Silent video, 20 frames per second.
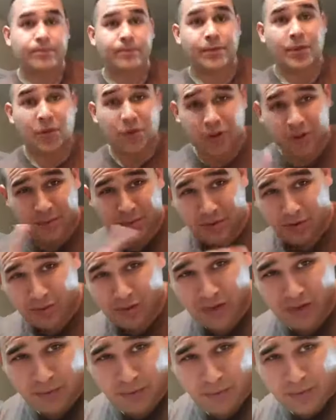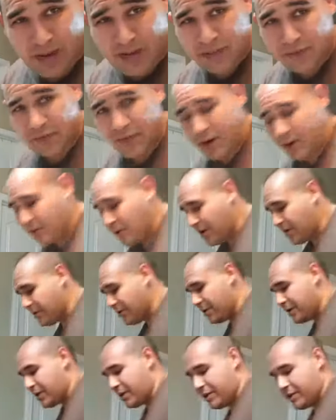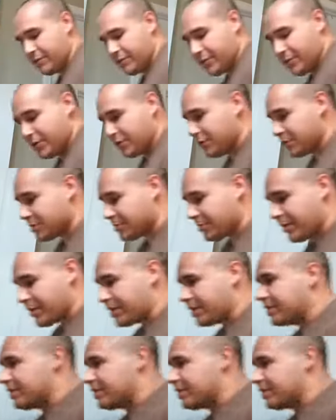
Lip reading: Hold on, let me go get him a pacifier right quick, and I'll continue explaining